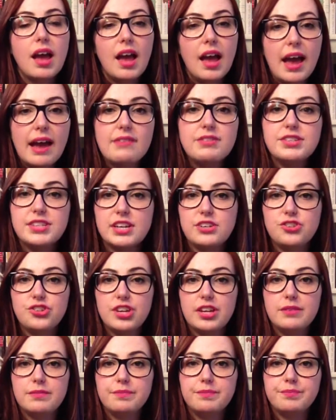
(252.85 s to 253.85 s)
Haven't touched
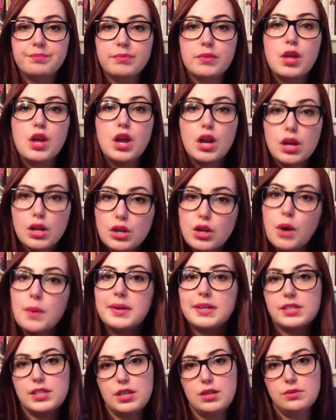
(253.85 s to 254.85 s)
it. No
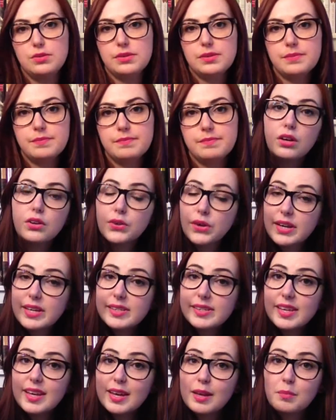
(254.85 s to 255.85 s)
excuse.
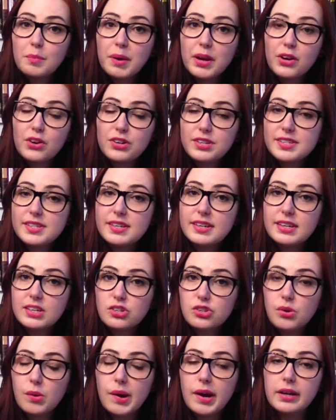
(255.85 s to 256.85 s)
Graceling by Kristin
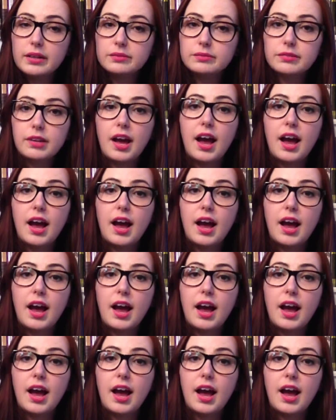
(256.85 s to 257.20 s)
Cashore.